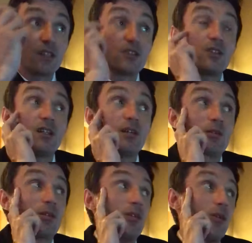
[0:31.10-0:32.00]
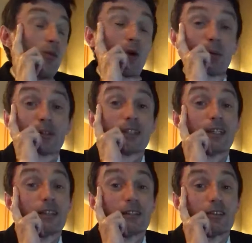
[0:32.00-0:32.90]
So yeah, what I'm
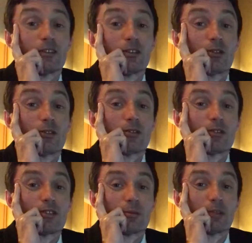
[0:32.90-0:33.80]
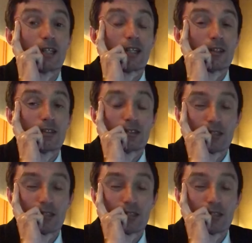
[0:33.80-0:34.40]
intending to do this weekend,